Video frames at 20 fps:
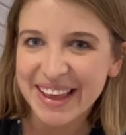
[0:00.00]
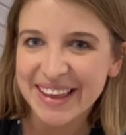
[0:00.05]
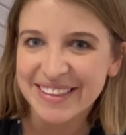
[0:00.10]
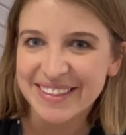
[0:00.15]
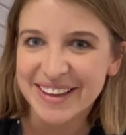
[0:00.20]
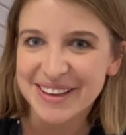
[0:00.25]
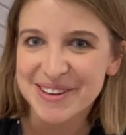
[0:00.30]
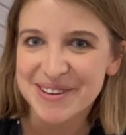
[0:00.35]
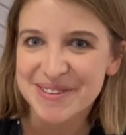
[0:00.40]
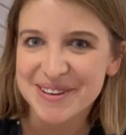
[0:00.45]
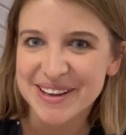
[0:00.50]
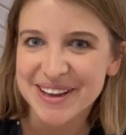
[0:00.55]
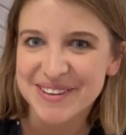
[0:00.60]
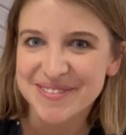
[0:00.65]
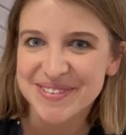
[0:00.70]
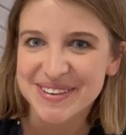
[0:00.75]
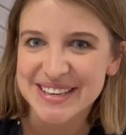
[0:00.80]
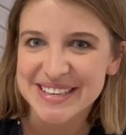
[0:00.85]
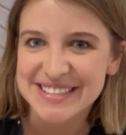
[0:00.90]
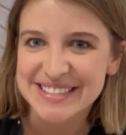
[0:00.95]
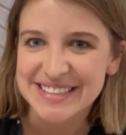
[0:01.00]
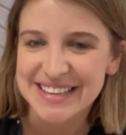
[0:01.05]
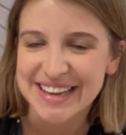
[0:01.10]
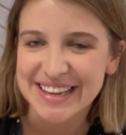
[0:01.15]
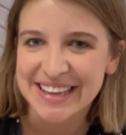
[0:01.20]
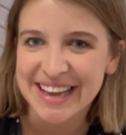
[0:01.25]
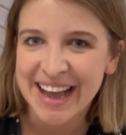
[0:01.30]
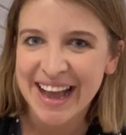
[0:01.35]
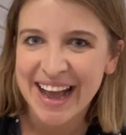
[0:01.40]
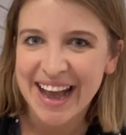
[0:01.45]
Thank you again for
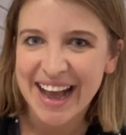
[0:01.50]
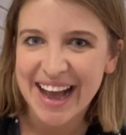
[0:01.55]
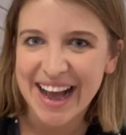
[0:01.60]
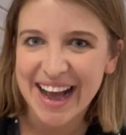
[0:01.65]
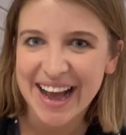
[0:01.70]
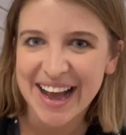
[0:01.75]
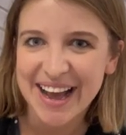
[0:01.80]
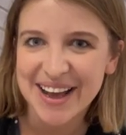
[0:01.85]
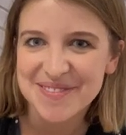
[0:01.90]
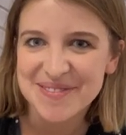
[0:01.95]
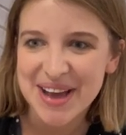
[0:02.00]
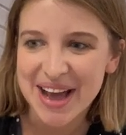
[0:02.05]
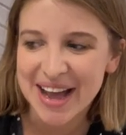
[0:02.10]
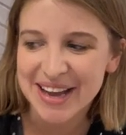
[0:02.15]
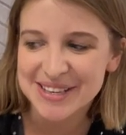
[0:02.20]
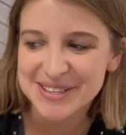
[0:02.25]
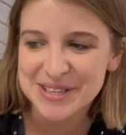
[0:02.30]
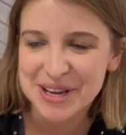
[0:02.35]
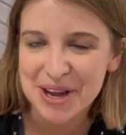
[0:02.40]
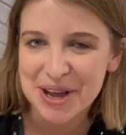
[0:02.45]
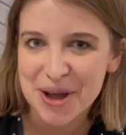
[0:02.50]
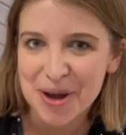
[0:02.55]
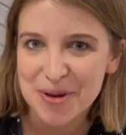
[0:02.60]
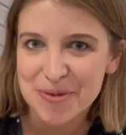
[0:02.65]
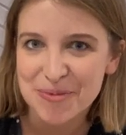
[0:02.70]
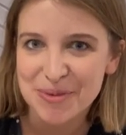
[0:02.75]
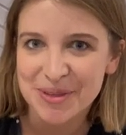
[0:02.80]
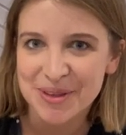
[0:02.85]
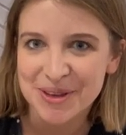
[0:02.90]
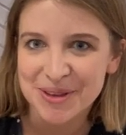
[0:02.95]
listening um, and I
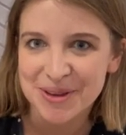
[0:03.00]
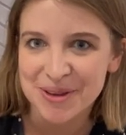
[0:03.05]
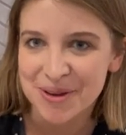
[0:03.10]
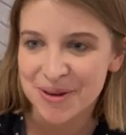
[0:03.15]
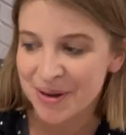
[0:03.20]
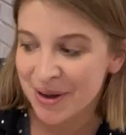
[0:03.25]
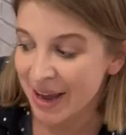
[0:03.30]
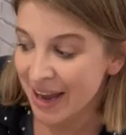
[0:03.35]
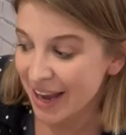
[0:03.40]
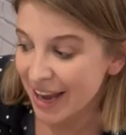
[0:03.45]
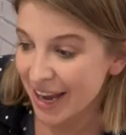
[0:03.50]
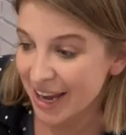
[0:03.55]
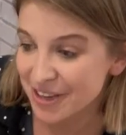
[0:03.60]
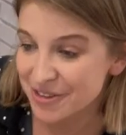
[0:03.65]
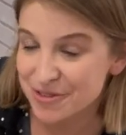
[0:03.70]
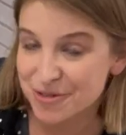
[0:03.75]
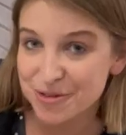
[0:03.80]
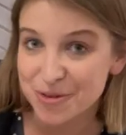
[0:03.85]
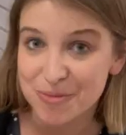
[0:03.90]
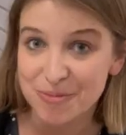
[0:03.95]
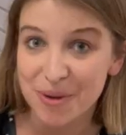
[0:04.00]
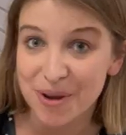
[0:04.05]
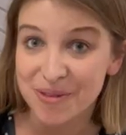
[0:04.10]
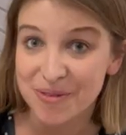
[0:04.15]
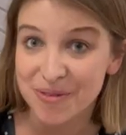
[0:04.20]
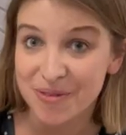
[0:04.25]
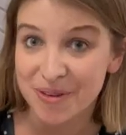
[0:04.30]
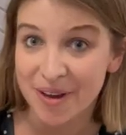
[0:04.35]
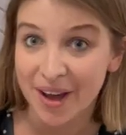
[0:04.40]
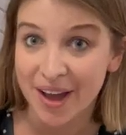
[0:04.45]
hope that you enjoy both
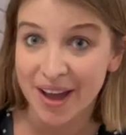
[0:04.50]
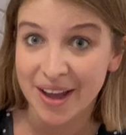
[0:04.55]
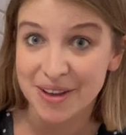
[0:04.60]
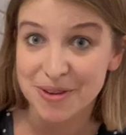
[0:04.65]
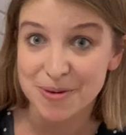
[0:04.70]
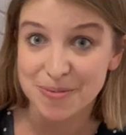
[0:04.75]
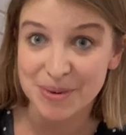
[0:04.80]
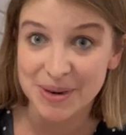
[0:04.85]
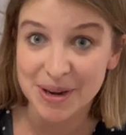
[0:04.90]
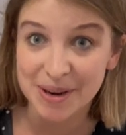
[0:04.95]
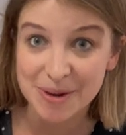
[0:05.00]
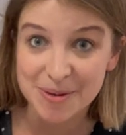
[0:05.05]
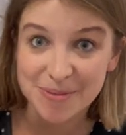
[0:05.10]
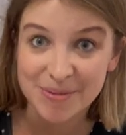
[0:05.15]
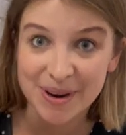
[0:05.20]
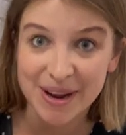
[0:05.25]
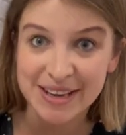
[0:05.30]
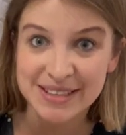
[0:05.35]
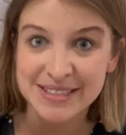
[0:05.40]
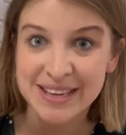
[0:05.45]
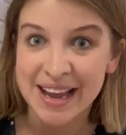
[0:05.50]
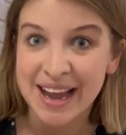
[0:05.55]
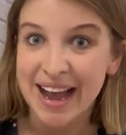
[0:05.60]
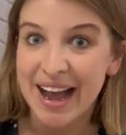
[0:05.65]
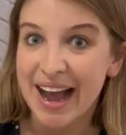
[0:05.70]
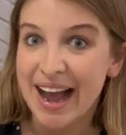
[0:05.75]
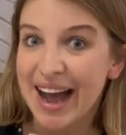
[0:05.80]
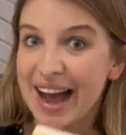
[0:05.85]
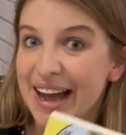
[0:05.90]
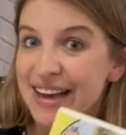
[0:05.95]
uh, your banana bread
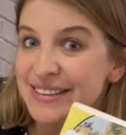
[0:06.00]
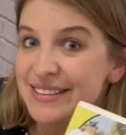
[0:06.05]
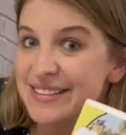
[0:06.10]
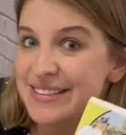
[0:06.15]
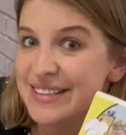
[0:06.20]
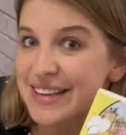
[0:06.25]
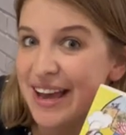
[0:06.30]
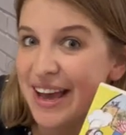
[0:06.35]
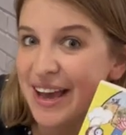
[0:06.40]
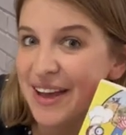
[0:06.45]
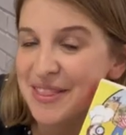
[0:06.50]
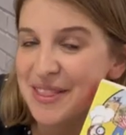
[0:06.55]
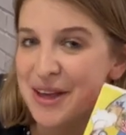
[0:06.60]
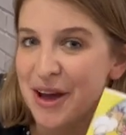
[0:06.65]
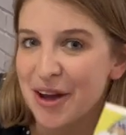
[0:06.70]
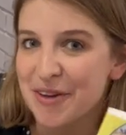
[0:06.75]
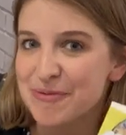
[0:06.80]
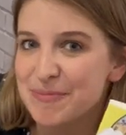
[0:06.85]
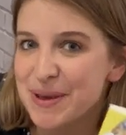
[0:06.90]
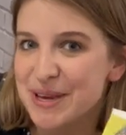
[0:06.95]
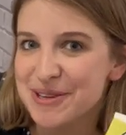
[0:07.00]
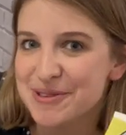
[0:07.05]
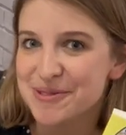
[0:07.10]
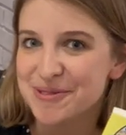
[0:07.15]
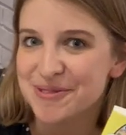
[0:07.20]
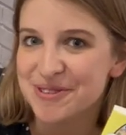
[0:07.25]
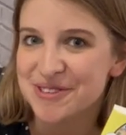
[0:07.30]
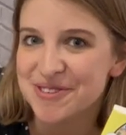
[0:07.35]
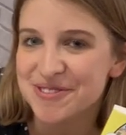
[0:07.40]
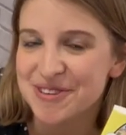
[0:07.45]
and uh, that I've piqued
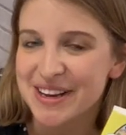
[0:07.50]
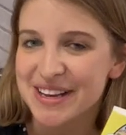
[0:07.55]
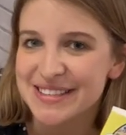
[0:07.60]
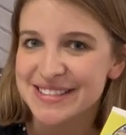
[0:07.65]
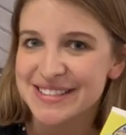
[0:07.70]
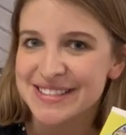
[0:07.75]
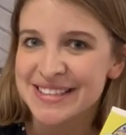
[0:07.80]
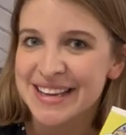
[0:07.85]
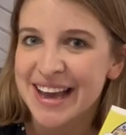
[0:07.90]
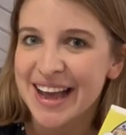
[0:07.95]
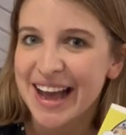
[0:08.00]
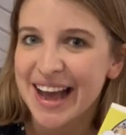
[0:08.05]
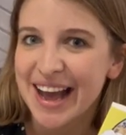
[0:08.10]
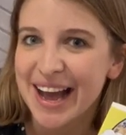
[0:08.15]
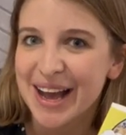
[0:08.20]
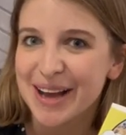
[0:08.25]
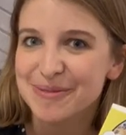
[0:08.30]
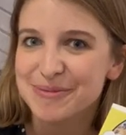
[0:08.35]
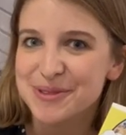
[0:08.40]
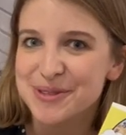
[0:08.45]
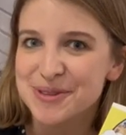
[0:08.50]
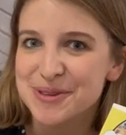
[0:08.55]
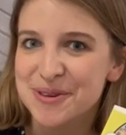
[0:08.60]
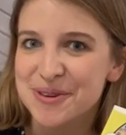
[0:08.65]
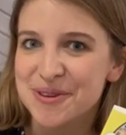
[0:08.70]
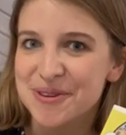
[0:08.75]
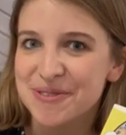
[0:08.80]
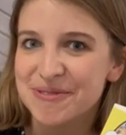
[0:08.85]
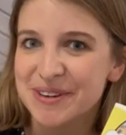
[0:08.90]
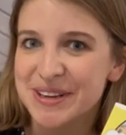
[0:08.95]
your interest um,
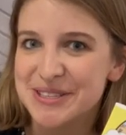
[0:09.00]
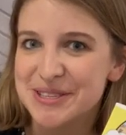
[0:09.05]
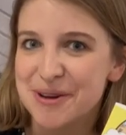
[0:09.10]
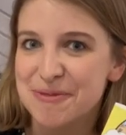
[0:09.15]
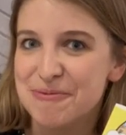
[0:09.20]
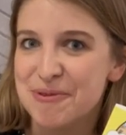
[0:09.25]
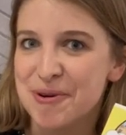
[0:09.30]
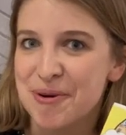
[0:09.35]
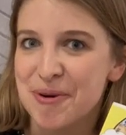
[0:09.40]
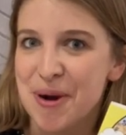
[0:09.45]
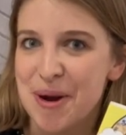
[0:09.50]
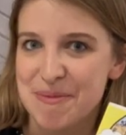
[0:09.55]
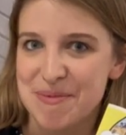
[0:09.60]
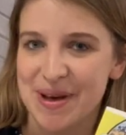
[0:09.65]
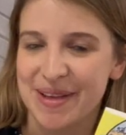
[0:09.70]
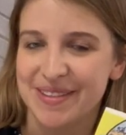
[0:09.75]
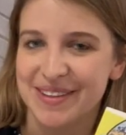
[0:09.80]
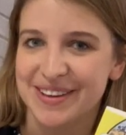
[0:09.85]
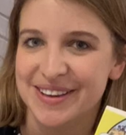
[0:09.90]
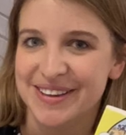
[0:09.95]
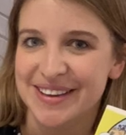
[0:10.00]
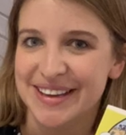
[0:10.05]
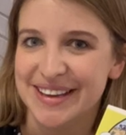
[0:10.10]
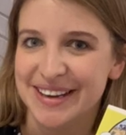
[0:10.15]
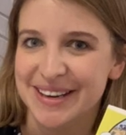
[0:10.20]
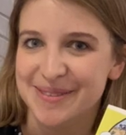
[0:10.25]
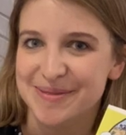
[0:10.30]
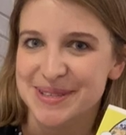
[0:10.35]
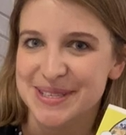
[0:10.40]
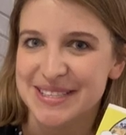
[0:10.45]
to find out more about the Cooking
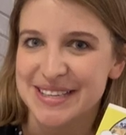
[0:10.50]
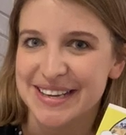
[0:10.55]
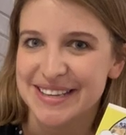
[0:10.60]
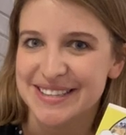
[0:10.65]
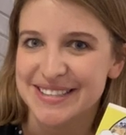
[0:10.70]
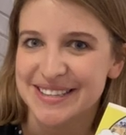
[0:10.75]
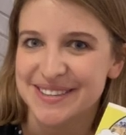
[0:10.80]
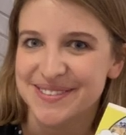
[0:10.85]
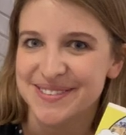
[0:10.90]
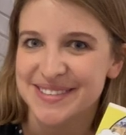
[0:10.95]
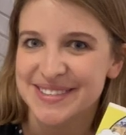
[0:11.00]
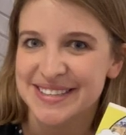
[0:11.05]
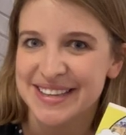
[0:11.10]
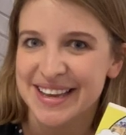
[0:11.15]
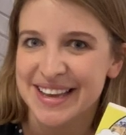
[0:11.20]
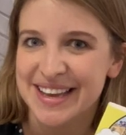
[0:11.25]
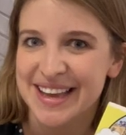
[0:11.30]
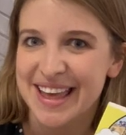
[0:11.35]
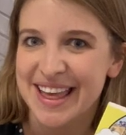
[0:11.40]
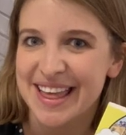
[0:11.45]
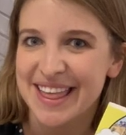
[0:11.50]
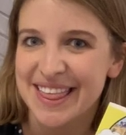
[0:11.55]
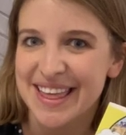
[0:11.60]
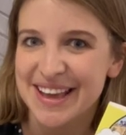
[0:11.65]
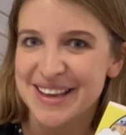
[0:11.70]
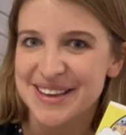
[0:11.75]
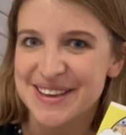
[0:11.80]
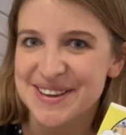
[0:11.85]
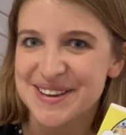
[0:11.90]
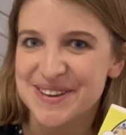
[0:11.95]
Club Detectives.
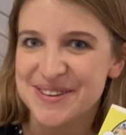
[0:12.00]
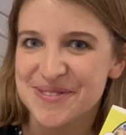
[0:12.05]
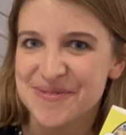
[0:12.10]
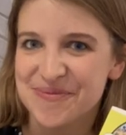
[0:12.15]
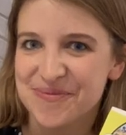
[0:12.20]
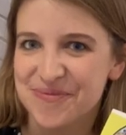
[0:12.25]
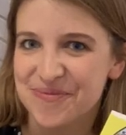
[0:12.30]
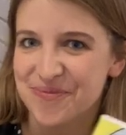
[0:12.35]
Thank you.